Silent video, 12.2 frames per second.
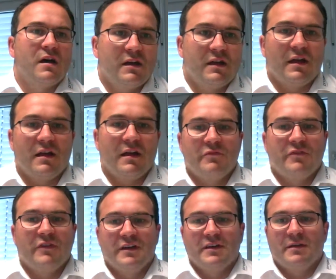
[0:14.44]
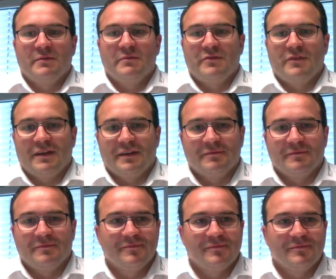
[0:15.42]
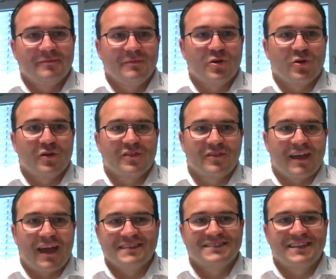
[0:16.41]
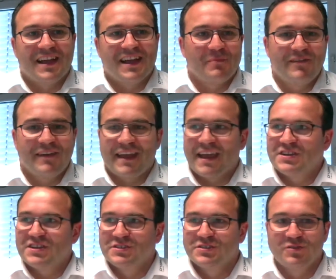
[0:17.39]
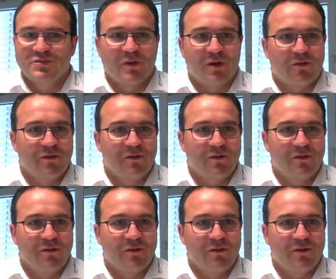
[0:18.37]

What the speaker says: Hi, I'm fine. Because I start my vacation